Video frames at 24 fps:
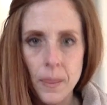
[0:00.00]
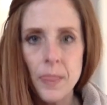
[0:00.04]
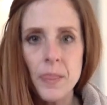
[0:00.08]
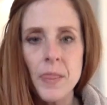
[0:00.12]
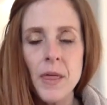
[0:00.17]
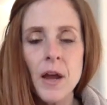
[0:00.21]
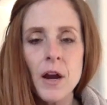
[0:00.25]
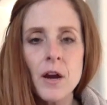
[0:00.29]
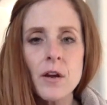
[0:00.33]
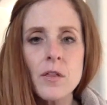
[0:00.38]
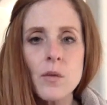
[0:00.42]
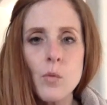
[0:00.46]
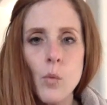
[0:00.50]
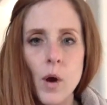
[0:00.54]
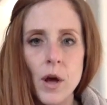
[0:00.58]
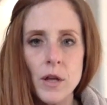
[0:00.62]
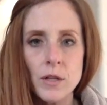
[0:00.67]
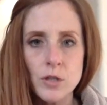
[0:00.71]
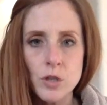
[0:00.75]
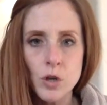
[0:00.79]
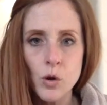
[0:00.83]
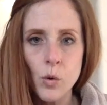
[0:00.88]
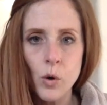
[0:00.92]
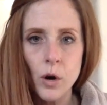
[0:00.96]
They're the
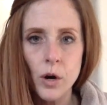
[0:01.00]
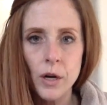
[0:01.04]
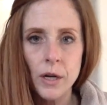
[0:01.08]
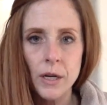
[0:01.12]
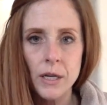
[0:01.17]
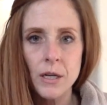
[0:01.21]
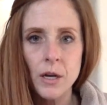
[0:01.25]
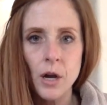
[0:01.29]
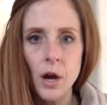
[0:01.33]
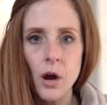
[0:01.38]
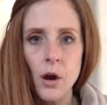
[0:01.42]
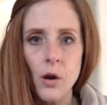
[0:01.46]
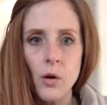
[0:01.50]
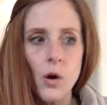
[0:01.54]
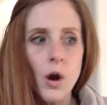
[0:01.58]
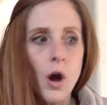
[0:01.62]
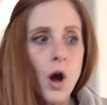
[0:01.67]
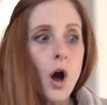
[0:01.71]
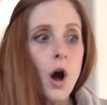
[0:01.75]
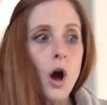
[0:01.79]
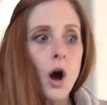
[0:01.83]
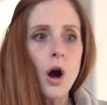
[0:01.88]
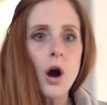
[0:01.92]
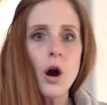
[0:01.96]
ones who are going to go,
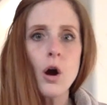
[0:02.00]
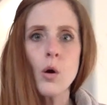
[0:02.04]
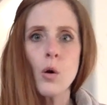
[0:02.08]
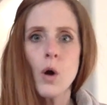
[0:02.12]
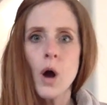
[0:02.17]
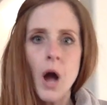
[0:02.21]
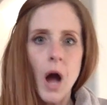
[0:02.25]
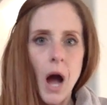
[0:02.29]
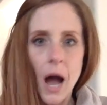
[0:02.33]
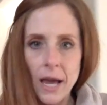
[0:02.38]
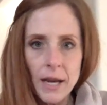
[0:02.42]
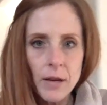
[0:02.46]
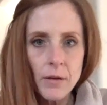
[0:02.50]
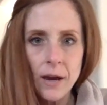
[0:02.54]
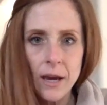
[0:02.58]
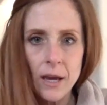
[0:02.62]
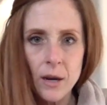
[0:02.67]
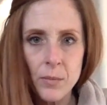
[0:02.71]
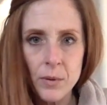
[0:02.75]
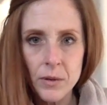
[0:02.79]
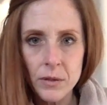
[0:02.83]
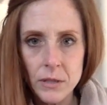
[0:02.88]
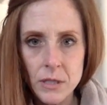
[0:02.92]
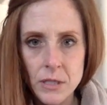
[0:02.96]
"Oh, I know how
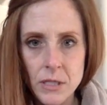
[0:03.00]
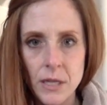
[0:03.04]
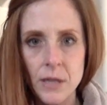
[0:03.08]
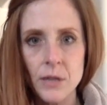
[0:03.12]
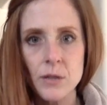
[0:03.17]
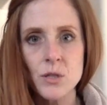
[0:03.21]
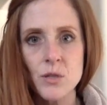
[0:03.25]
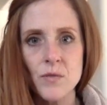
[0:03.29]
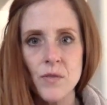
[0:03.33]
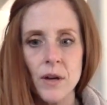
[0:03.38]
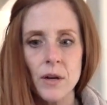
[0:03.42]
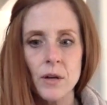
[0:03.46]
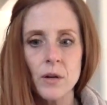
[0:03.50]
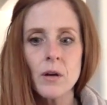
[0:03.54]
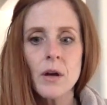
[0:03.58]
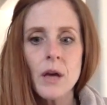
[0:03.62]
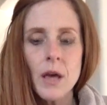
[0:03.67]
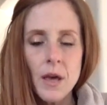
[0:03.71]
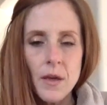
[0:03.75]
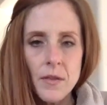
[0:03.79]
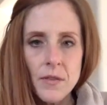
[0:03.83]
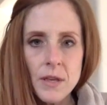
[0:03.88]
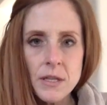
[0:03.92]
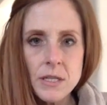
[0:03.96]
to build a sales funnel.
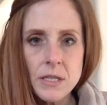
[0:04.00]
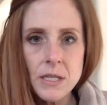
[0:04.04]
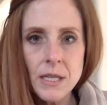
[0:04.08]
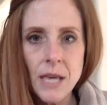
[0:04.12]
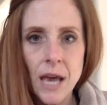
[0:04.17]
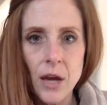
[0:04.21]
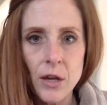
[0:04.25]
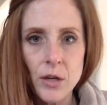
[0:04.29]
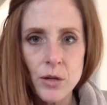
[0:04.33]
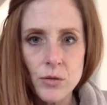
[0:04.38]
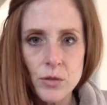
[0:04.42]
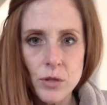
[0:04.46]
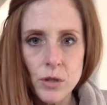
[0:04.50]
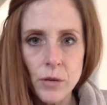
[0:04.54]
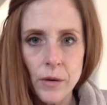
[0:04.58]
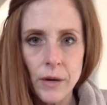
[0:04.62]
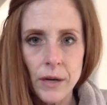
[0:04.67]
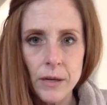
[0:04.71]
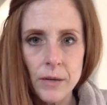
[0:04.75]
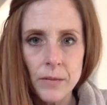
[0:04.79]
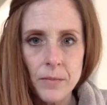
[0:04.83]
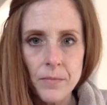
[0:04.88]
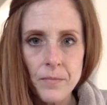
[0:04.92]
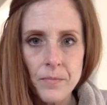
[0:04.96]
This is how you do
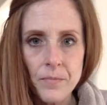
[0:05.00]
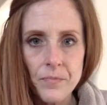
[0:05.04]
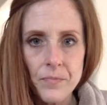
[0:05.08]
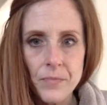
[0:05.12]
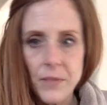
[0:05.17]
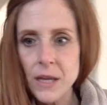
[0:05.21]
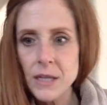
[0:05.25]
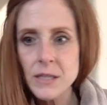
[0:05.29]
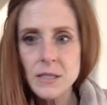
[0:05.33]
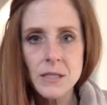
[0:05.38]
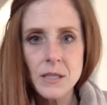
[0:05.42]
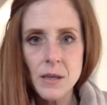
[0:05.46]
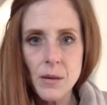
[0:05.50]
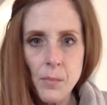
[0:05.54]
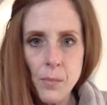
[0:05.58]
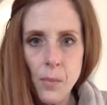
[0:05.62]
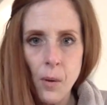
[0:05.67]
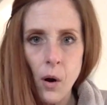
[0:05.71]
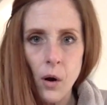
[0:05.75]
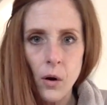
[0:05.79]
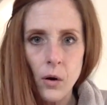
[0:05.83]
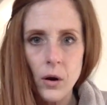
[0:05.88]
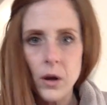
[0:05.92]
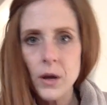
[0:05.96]
it." It's
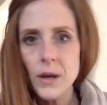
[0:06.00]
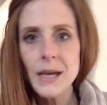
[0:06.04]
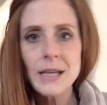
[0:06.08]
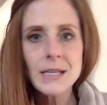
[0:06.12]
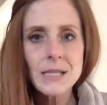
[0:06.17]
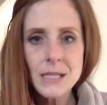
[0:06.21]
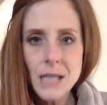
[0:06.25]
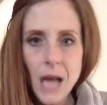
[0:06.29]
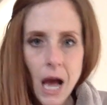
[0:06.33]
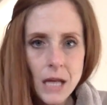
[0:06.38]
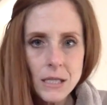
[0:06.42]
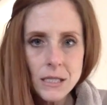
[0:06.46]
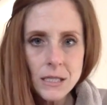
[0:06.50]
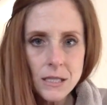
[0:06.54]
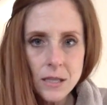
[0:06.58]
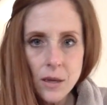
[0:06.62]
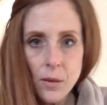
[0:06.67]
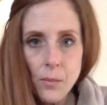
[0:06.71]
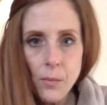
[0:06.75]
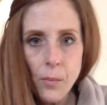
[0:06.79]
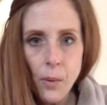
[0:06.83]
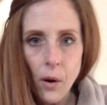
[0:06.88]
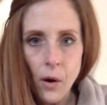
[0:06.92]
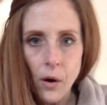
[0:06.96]
simple. It's not
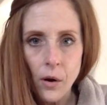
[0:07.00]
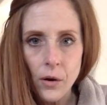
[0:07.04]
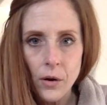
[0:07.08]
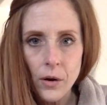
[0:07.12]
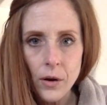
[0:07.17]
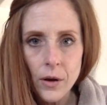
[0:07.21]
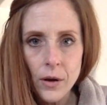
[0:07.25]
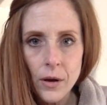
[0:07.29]
simple.